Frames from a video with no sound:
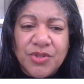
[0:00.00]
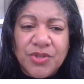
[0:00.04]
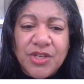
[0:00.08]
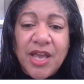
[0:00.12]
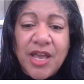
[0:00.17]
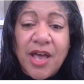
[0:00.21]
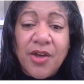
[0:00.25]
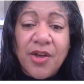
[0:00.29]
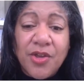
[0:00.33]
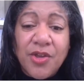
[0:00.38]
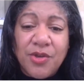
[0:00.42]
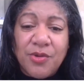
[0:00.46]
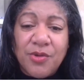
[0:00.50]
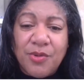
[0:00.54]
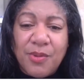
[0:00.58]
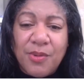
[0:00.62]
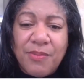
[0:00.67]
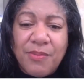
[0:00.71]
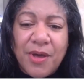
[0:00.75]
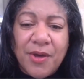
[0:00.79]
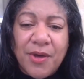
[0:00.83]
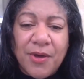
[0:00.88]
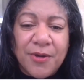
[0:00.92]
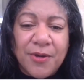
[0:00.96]
will tell you
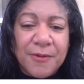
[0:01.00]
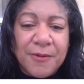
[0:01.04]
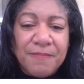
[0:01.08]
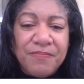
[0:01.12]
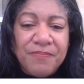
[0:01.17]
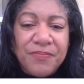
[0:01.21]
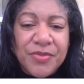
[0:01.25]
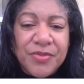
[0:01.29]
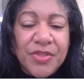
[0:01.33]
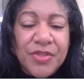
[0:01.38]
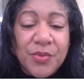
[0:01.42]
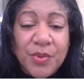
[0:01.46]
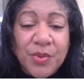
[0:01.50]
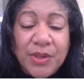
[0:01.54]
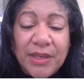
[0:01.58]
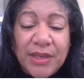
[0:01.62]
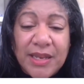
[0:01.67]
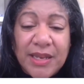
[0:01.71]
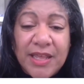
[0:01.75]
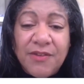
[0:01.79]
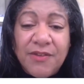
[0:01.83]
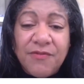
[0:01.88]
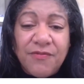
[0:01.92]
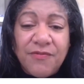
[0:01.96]
about the
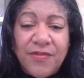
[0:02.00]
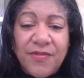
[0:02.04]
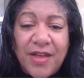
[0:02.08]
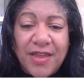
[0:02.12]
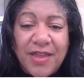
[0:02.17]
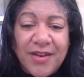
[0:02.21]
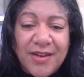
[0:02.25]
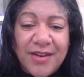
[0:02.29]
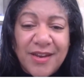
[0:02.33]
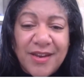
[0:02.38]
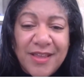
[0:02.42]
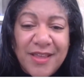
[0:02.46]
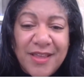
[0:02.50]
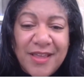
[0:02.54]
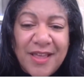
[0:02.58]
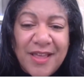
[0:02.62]
relief fund